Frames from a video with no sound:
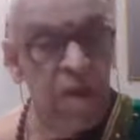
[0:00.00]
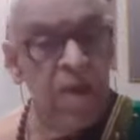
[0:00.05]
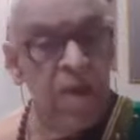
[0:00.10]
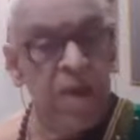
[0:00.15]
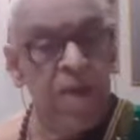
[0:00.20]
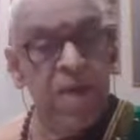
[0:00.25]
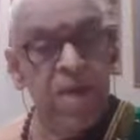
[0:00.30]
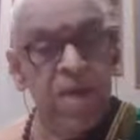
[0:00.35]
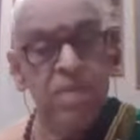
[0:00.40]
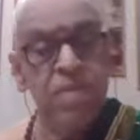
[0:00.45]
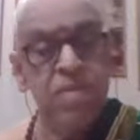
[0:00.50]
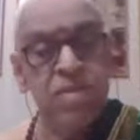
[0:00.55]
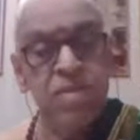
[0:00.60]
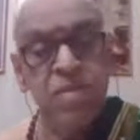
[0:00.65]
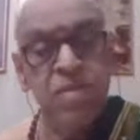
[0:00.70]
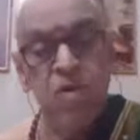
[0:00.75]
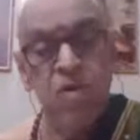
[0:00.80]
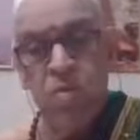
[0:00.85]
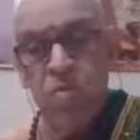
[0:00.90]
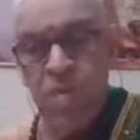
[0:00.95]
is
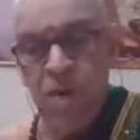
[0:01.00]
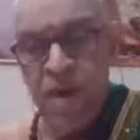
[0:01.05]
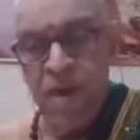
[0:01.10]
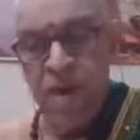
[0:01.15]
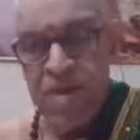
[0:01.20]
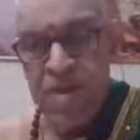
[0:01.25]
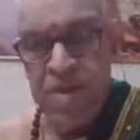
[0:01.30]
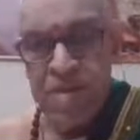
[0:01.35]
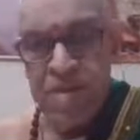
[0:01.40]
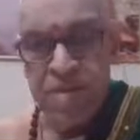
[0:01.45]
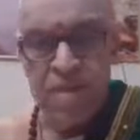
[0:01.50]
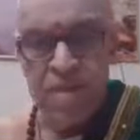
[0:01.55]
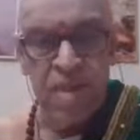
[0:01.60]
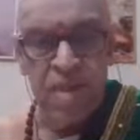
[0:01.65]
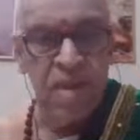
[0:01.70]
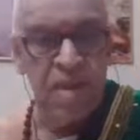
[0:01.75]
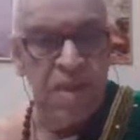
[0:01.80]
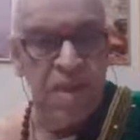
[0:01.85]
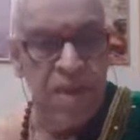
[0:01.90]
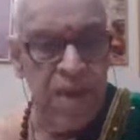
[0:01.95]

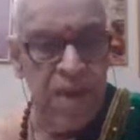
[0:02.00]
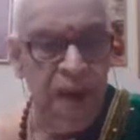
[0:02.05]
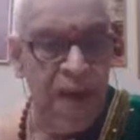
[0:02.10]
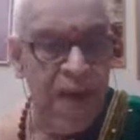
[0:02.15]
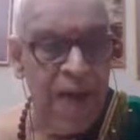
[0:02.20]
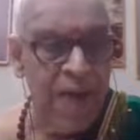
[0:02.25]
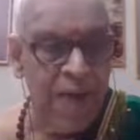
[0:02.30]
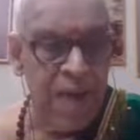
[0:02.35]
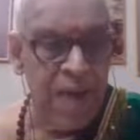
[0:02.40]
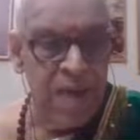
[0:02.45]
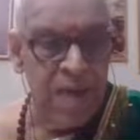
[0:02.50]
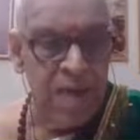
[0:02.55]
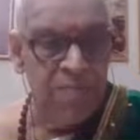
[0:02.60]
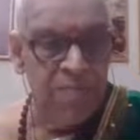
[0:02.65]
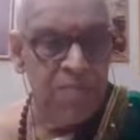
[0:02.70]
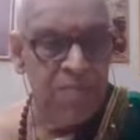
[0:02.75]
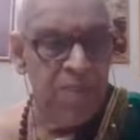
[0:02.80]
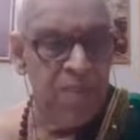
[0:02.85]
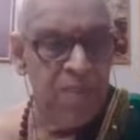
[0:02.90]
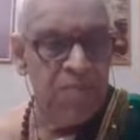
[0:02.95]
the ankle.
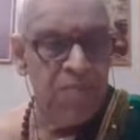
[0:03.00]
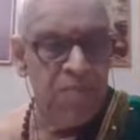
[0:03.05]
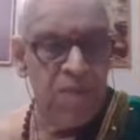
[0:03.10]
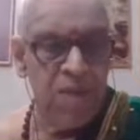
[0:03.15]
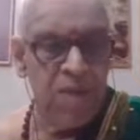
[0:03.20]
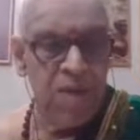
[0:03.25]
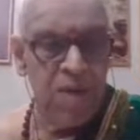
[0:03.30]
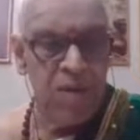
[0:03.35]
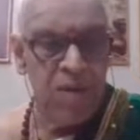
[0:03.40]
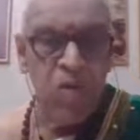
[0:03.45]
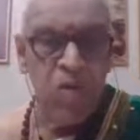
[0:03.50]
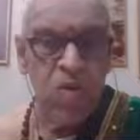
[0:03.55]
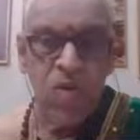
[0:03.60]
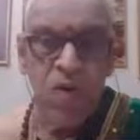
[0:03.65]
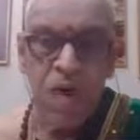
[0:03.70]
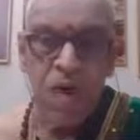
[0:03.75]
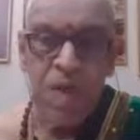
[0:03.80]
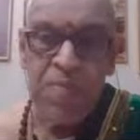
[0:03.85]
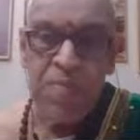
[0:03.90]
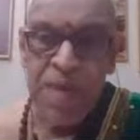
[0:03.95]

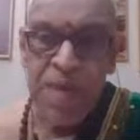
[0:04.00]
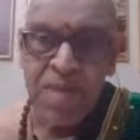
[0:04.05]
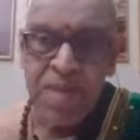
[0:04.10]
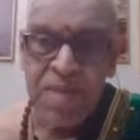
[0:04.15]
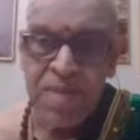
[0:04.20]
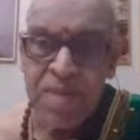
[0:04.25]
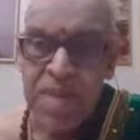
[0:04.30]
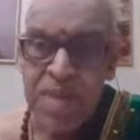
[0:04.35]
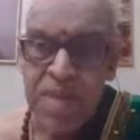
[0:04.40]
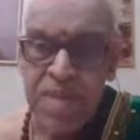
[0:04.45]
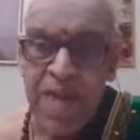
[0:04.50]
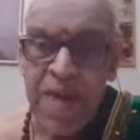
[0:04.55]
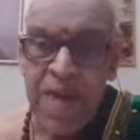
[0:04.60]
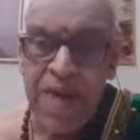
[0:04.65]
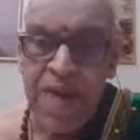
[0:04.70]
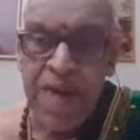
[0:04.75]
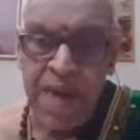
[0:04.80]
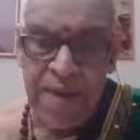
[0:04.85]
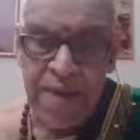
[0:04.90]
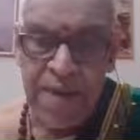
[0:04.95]
Gudha means it is
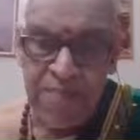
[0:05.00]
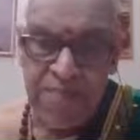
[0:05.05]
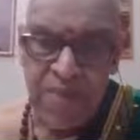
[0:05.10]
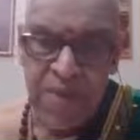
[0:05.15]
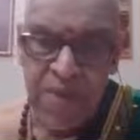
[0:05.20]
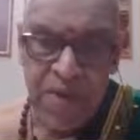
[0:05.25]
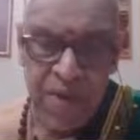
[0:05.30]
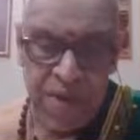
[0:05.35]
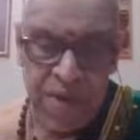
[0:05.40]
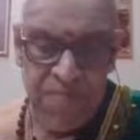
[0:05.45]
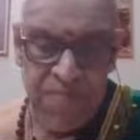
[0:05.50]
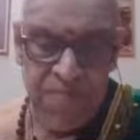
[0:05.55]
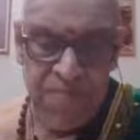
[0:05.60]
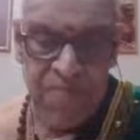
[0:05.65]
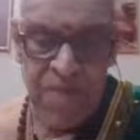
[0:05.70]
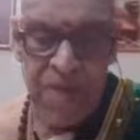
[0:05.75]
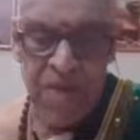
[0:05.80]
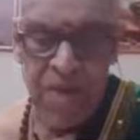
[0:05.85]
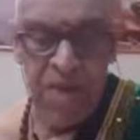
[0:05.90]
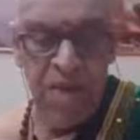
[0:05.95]
hidden.
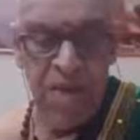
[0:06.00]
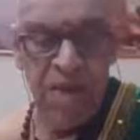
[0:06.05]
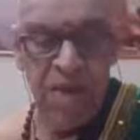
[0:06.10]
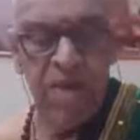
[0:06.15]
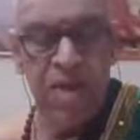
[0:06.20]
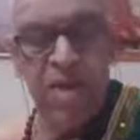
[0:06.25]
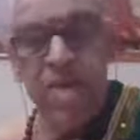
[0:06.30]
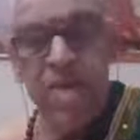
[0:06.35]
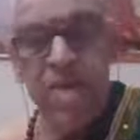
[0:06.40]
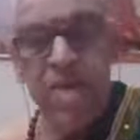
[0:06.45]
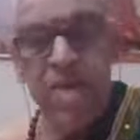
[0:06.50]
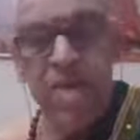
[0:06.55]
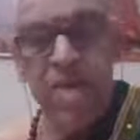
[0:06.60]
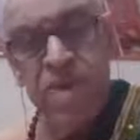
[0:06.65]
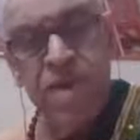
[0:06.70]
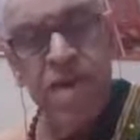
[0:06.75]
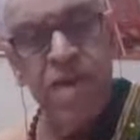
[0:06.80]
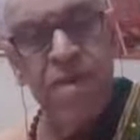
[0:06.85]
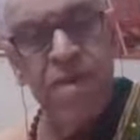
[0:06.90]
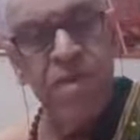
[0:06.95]
It is
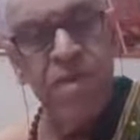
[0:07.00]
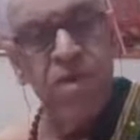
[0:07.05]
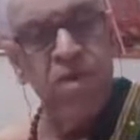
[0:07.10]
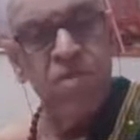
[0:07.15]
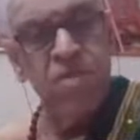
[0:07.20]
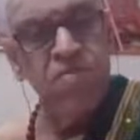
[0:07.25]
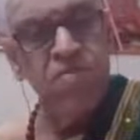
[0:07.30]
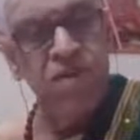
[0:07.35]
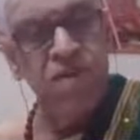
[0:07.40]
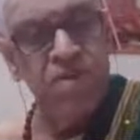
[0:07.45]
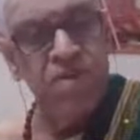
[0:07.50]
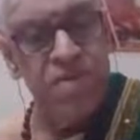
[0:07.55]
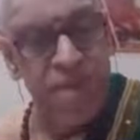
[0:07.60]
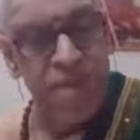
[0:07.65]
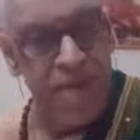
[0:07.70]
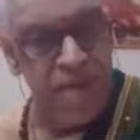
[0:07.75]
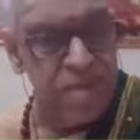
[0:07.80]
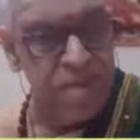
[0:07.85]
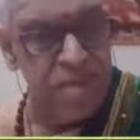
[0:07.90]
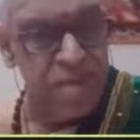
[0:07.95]
hidden because of the
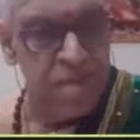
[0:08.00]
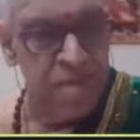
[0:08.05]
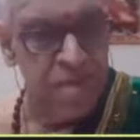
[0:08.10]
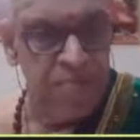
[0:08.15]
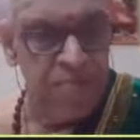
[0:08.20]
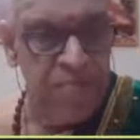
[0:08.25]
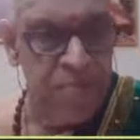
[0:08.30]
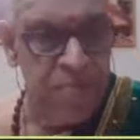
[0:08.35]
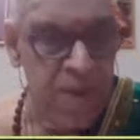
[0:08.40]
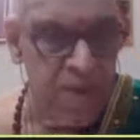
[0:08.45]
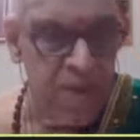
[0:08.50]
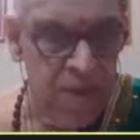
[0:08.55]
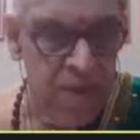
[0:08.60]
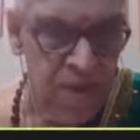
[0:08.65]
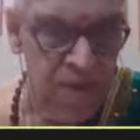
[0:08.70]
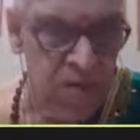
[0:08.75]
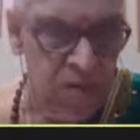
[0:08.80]
dress. That is